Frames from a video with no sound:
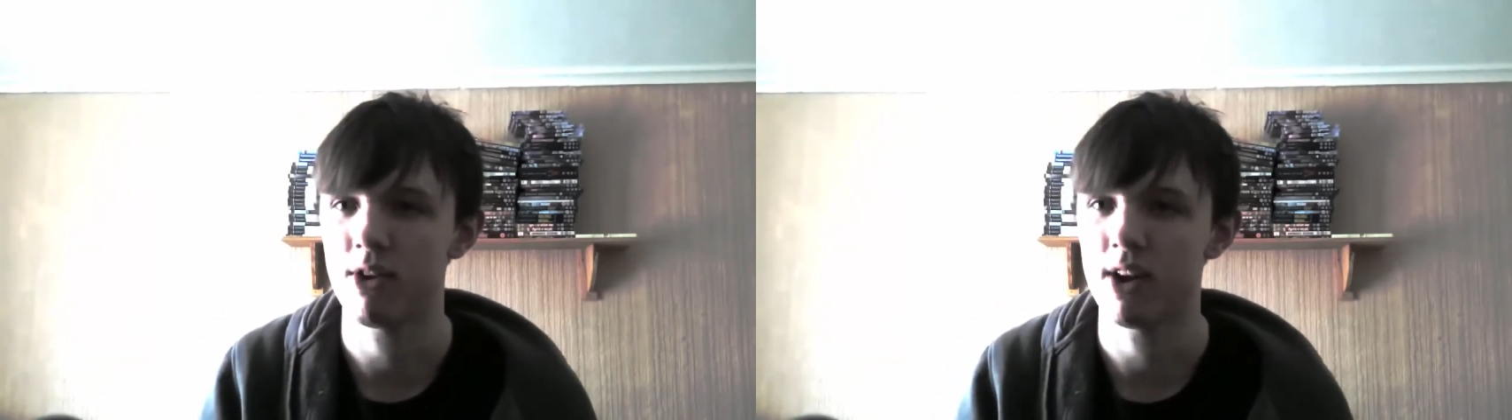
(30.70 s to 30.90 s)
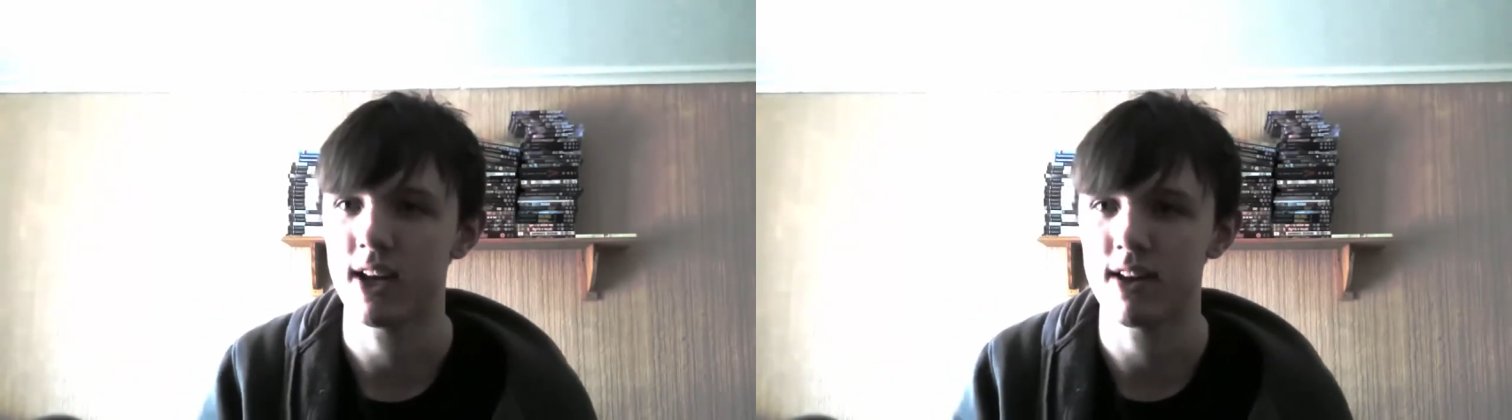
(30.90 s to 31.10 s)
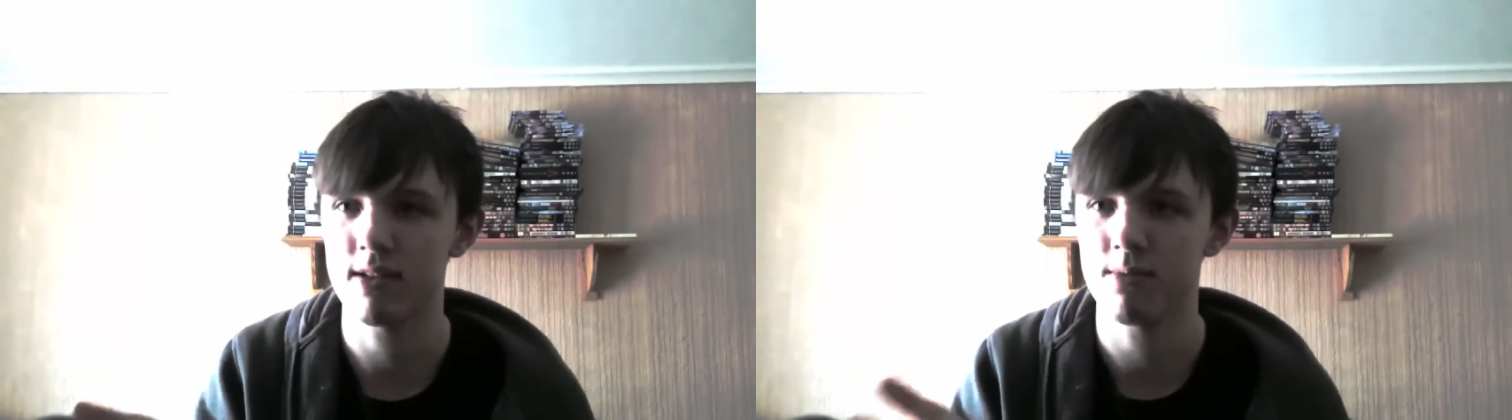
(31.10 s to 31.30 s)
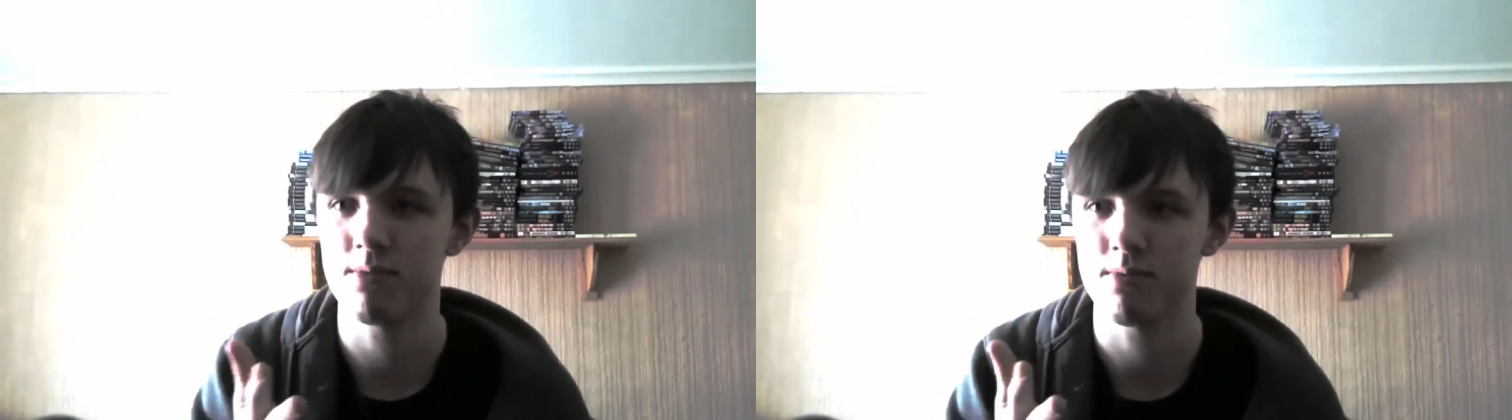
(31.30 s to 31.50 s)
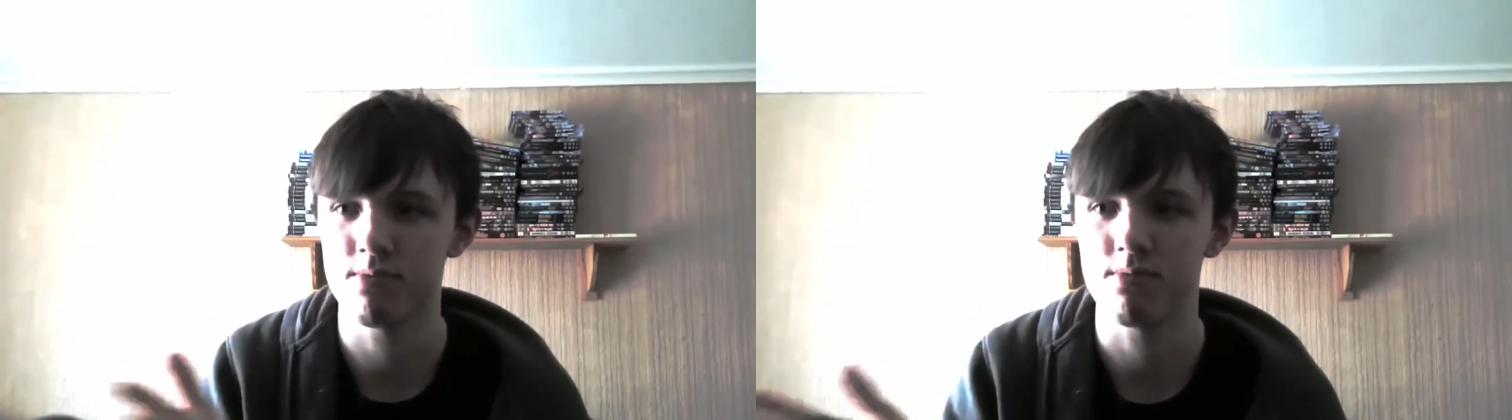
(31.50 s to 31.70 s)
like,
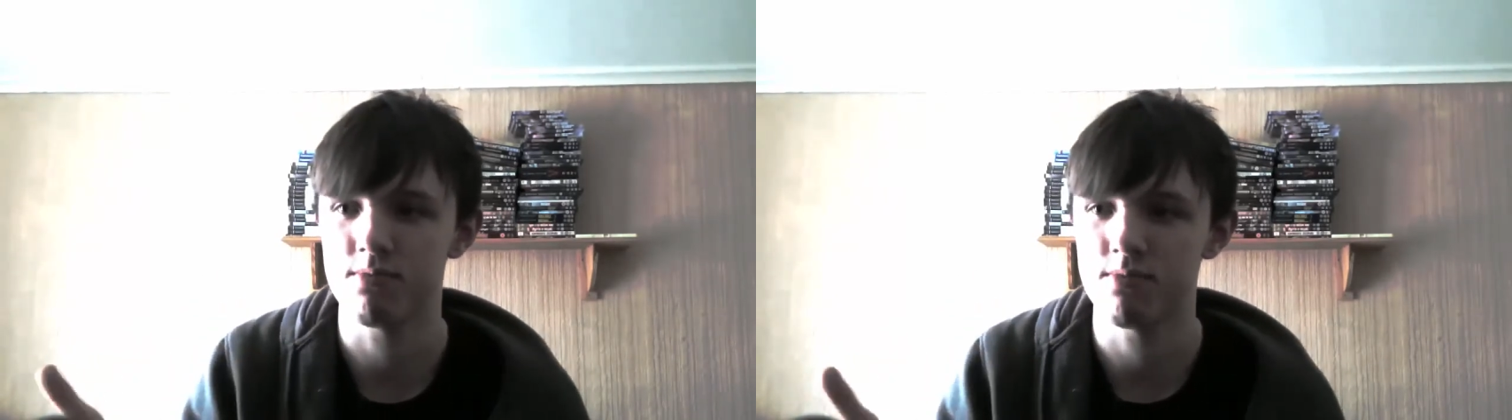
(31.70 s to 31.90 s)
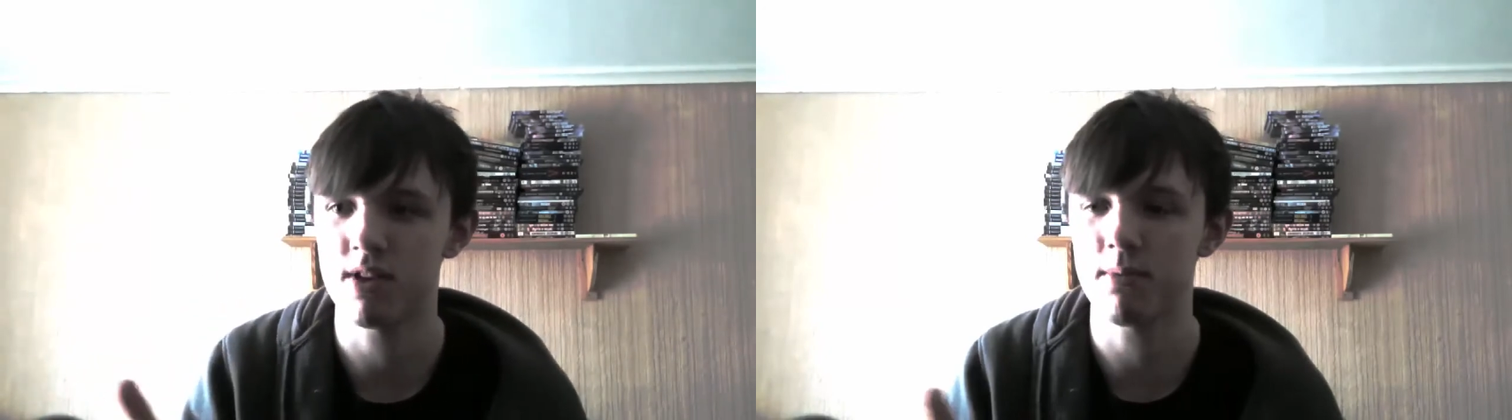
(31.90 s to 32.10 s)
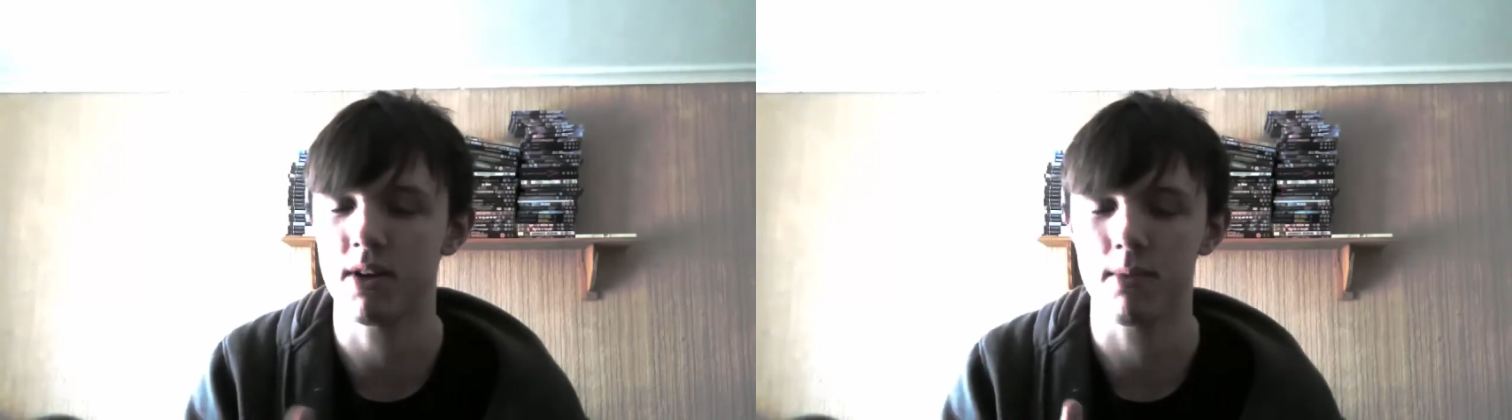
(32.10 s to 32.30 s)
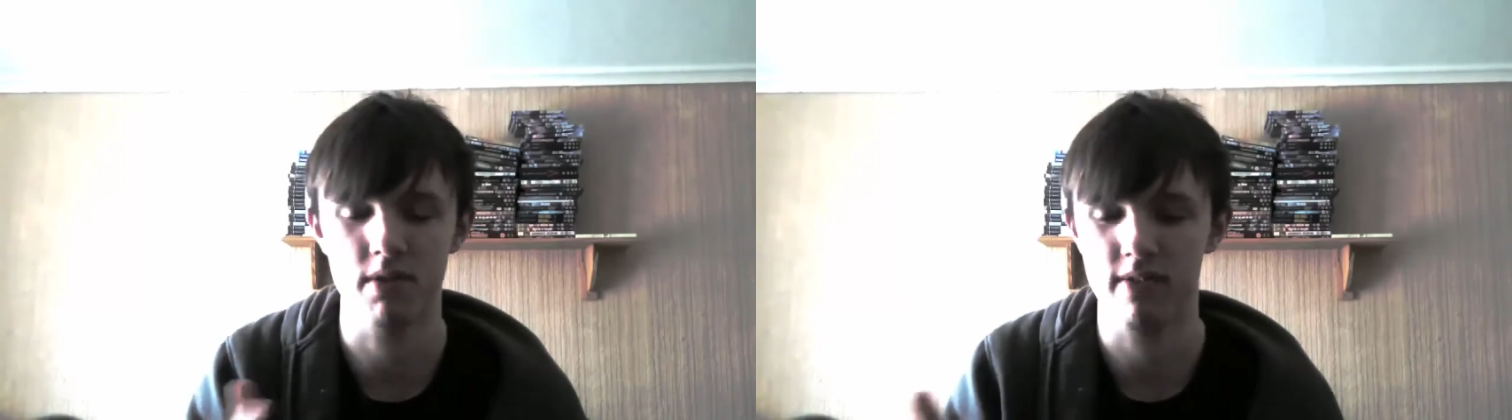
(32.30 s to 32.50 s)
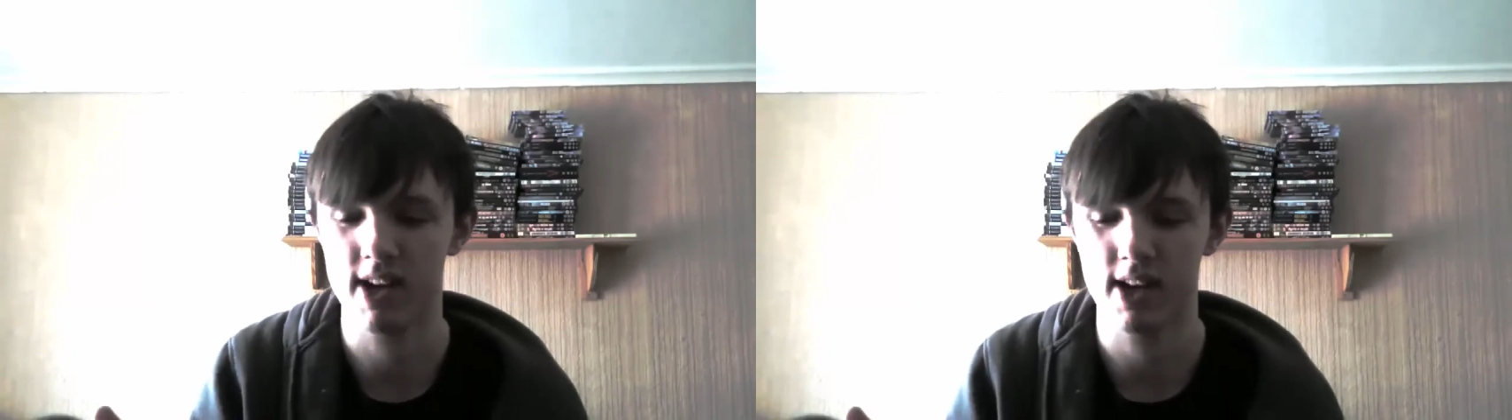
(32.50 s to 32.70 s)
sometimes I've had